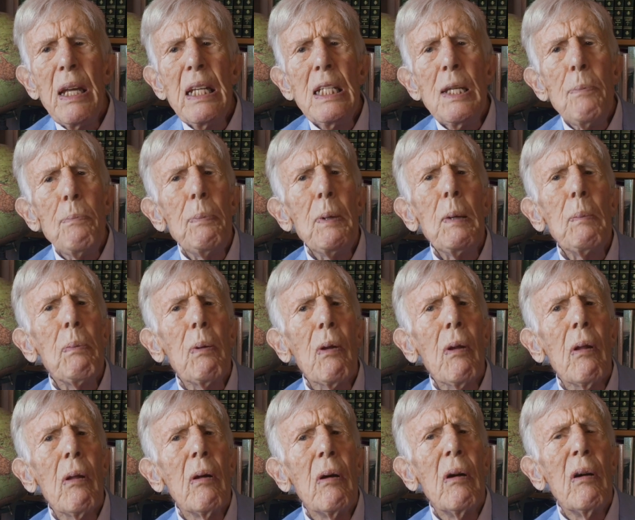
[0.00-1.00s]
many
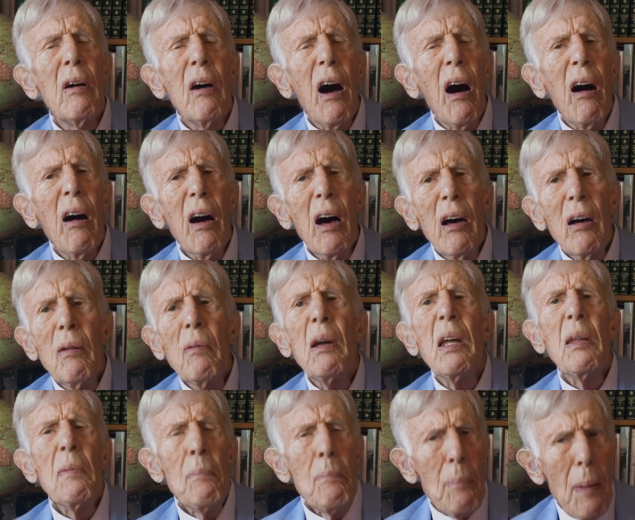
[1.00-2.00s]
people
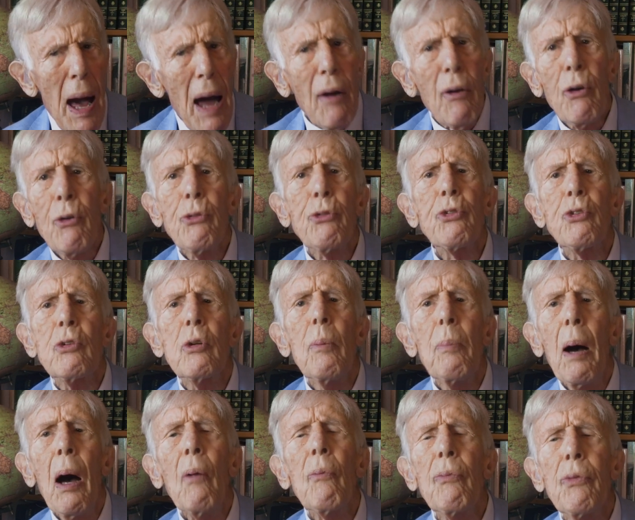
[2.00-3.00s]
are embarrassed
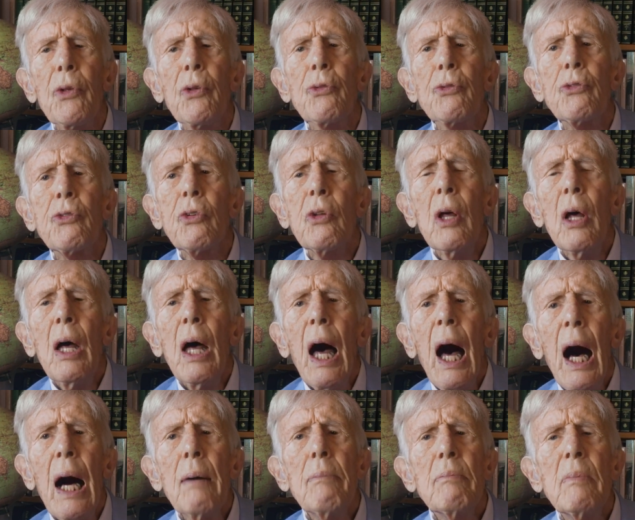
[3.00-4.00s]
about this.
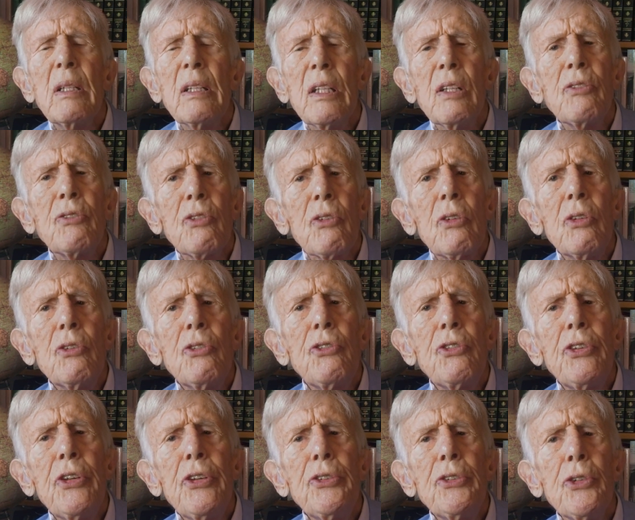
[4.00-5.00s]
It's
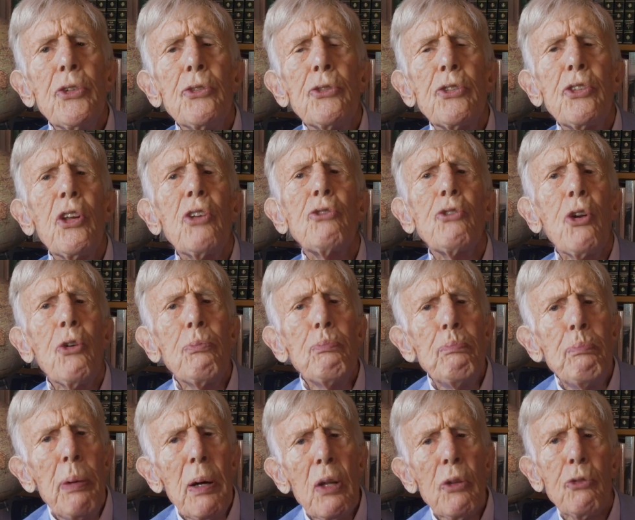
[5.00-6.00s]
considered such a
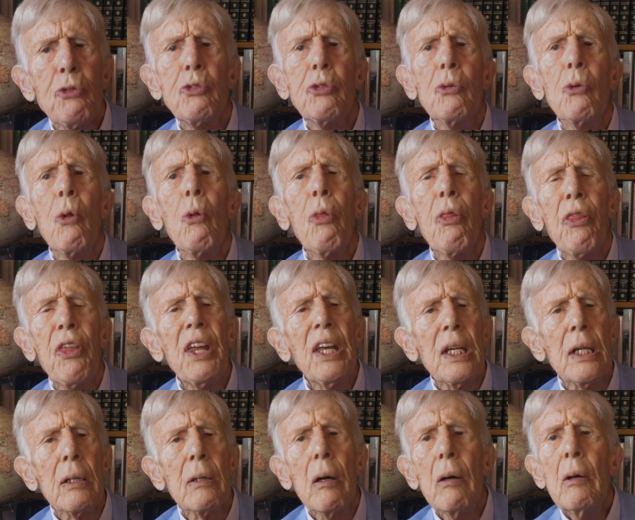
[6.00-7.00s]
personal
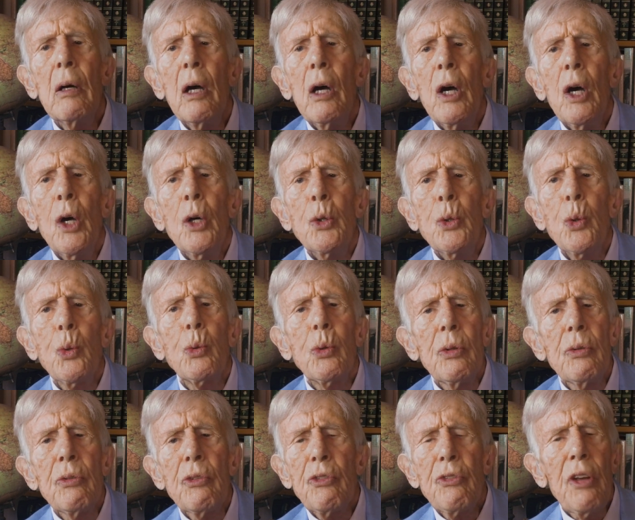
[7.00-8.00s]
thing. You
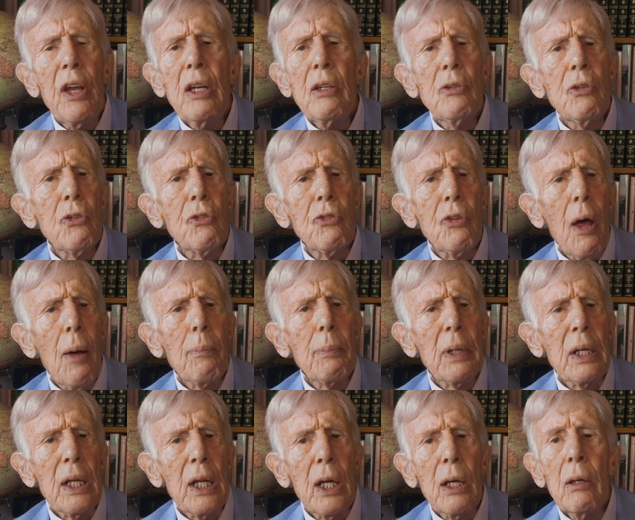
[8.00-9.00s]
can say to
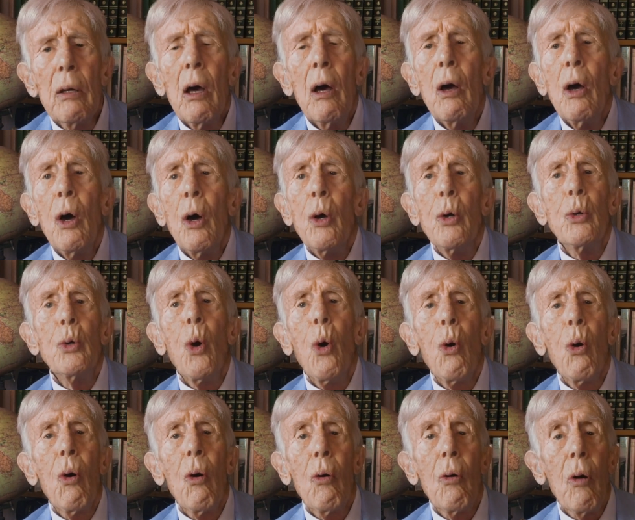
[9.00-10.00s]
somebody,
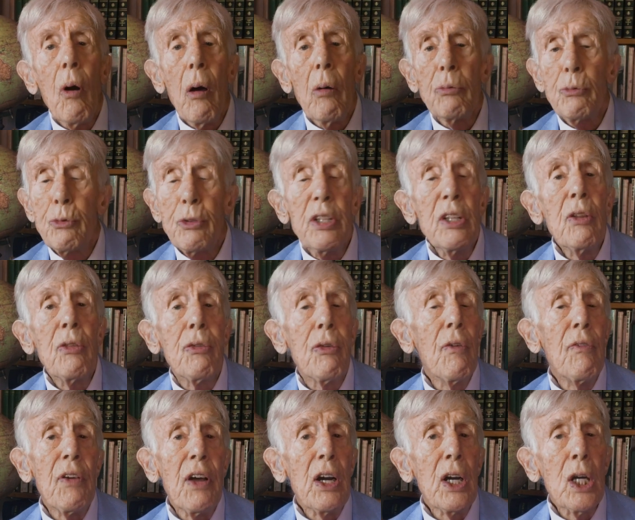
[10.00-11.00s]
your teeth
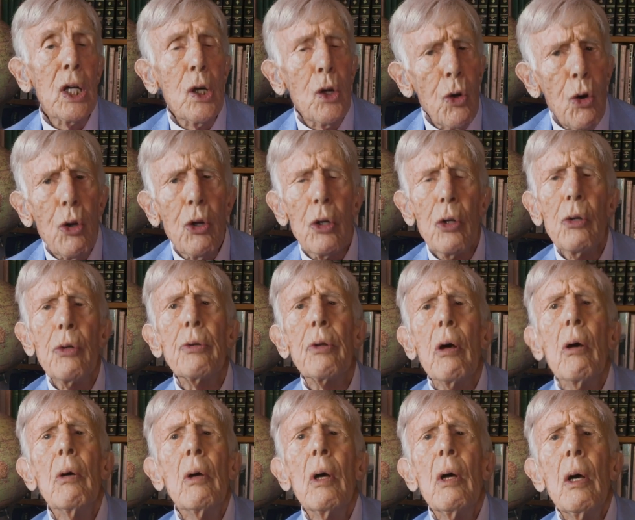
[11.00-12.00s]
are very crooked,
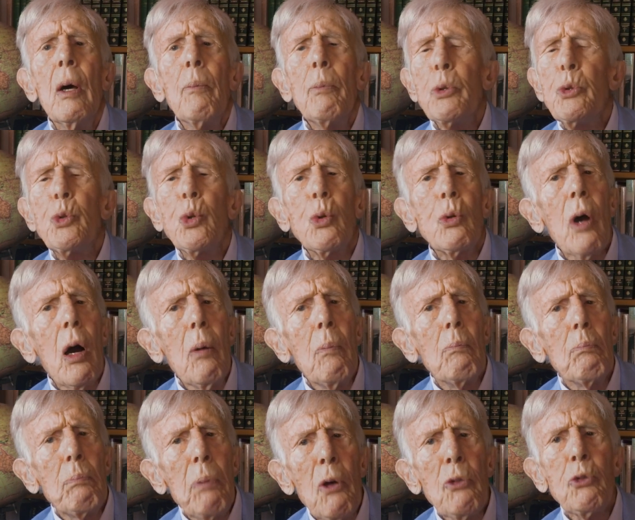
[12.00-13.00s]
but you
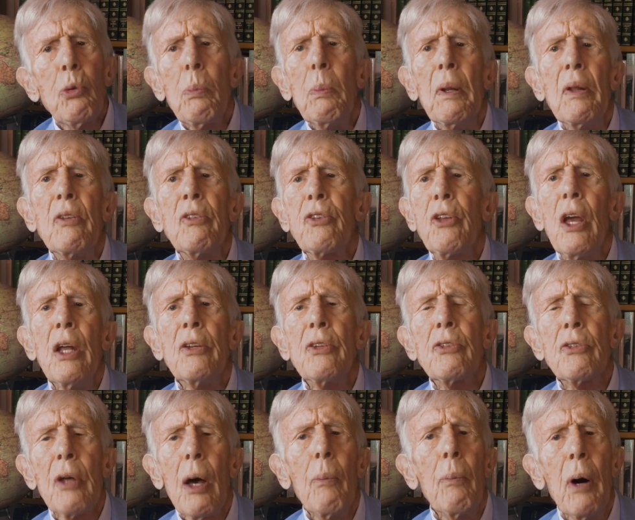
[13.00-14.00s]
can't possibly say
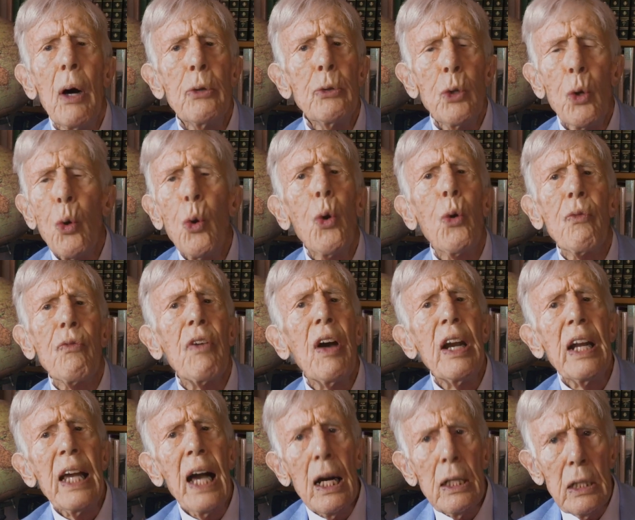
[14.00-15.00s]
to someone, you look
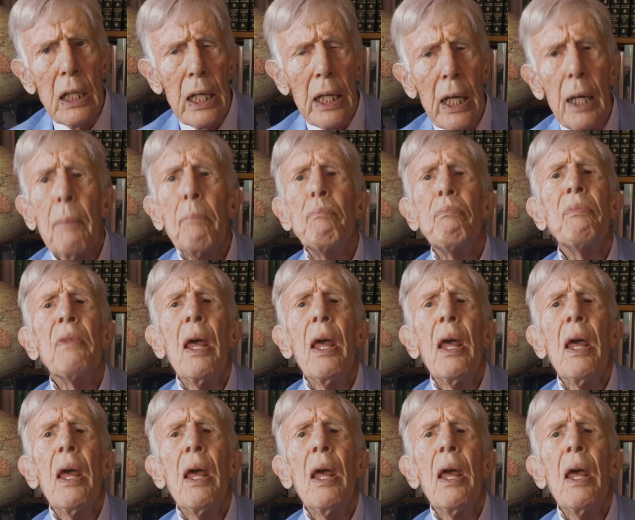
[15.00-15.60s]
very ugly.